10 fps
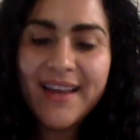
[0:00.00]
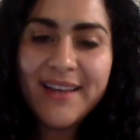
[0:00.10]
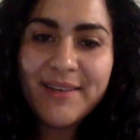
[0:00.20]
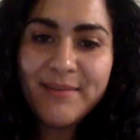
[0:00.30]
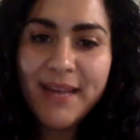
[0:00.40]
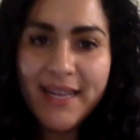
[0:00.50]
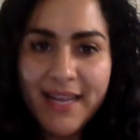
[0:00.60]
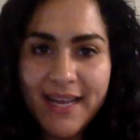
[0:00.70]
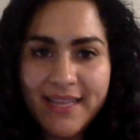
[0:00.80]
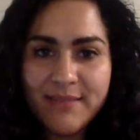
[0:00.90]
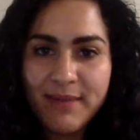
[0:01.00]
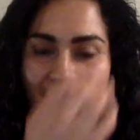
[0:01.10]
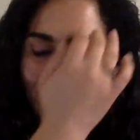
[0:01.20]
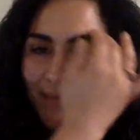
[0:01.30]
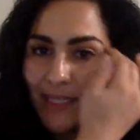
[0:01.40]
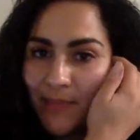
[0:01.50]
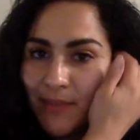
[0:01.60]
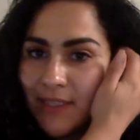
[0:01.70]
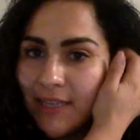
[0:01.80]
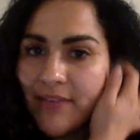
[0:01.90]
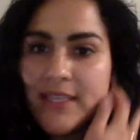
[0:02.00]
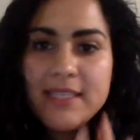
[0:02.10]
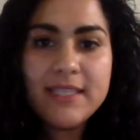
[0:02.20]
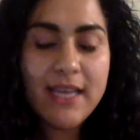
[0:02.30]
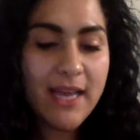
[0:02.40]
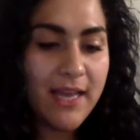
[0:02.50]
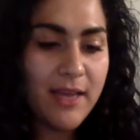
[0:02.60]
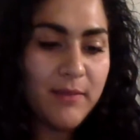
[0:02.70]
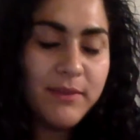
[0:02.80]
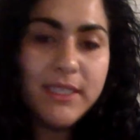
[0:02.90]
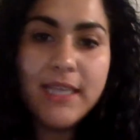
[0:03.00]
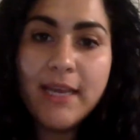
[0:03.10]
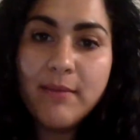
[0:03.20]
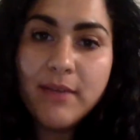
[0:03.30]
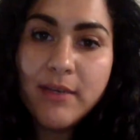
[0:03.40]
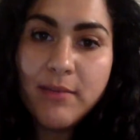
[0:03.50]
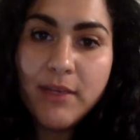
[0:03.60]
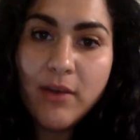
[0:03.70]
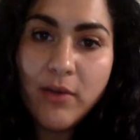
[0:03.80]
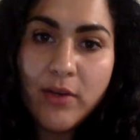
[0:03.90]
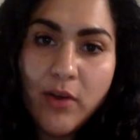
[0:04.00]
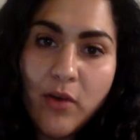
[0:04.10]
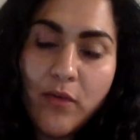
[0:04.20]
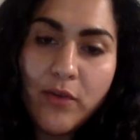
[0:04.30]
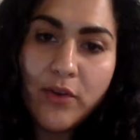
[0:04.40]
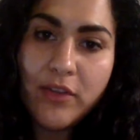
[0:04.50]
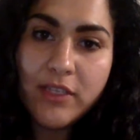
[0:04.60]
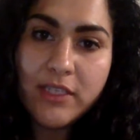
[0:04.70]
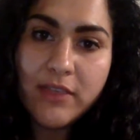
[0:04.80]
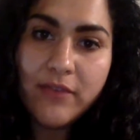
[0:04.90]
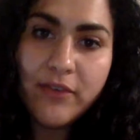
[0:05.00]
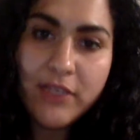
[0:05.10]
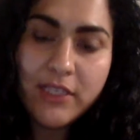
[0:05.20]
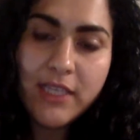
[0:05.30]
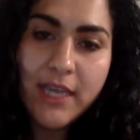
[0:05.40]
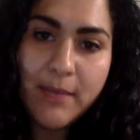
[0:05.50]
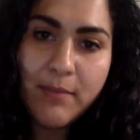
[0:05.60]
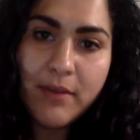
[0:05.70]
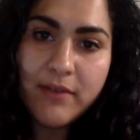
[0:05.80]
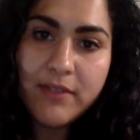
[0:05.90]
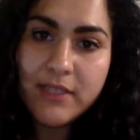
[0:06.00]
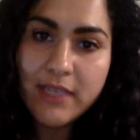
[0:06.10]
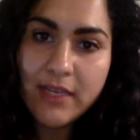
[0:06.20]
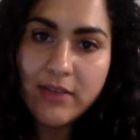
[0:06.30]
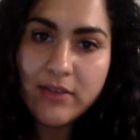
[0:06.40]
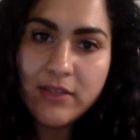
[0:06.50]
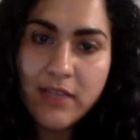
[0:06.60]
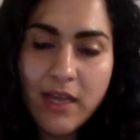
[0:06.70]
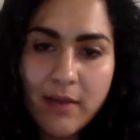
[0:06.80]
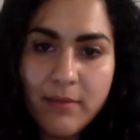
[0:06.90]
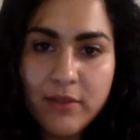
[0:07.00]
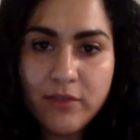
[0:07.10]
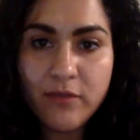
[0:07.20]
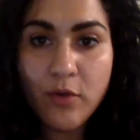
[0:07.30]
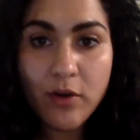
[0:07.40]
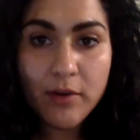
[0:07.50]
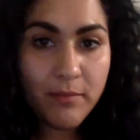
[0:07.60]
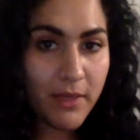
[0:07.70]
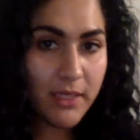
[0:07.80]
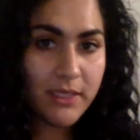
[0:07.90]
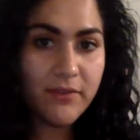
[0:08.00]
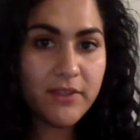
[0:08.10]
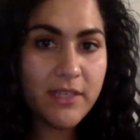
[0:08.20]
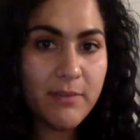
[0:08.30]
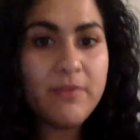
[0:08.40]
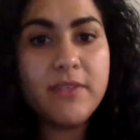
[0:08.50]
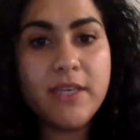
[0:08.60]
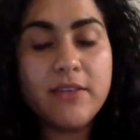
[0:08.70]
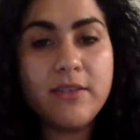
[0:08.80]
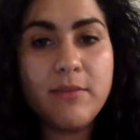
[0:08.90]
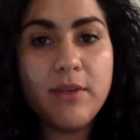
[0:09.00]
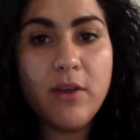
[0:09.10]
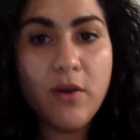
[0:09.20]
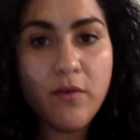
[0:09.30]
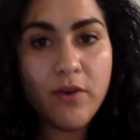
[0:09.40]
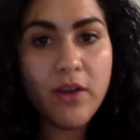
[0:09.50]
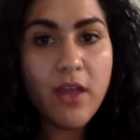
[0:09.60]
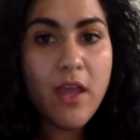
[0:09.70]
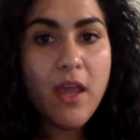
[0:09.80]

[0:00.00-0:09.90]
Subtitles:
Hi guys, my name is Isabel Davis. Today I'm going to be going over the different type of cells. There's four main different type of cells I'm going to go over.